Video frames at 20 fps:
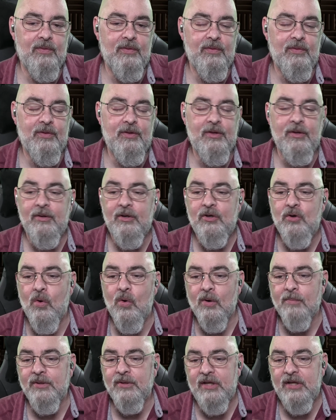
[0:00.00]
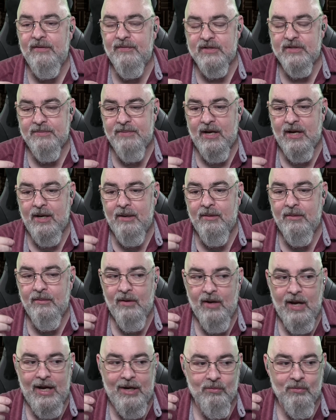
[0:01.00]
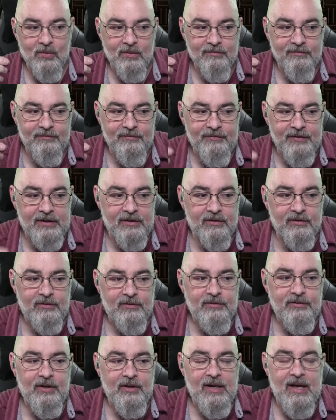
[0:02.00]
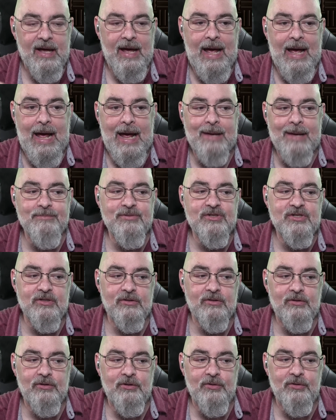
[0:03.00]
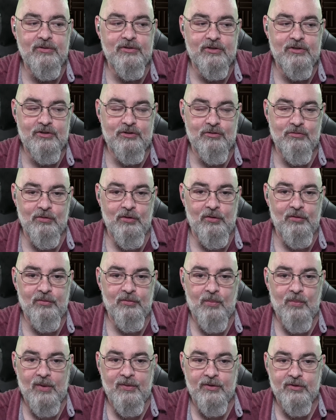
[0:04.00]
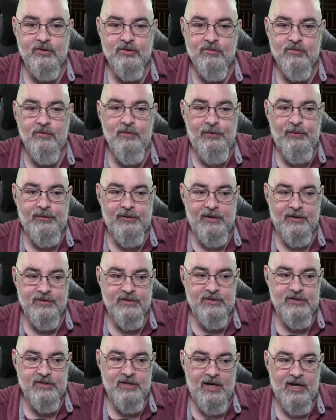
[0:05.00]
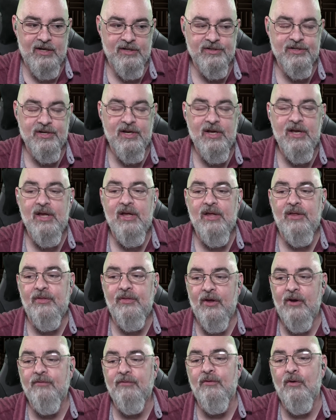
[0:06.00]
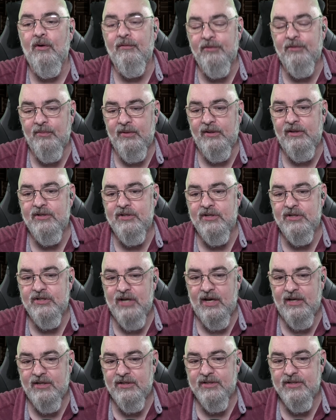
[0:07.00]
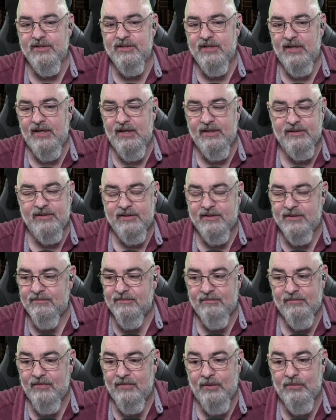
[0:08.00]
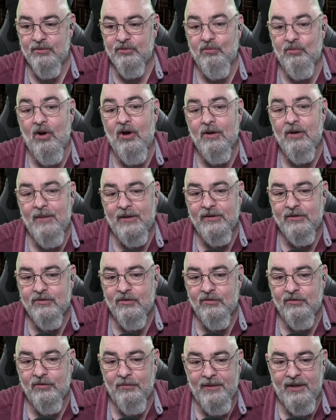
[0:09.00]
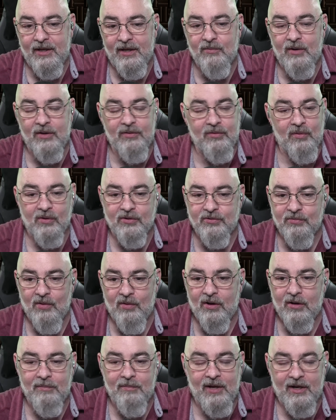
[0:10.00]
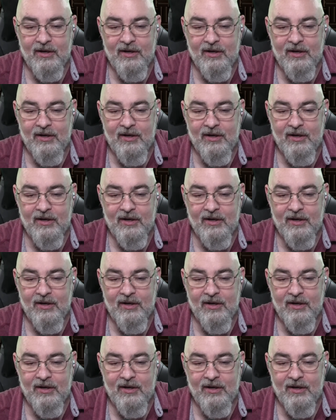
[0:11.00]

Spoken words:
the core belief is about a revealed absolute truth where the truth doesn't change. Therefore, if the religion changes, it was wrong about the truth to begin with, or it's wrong about it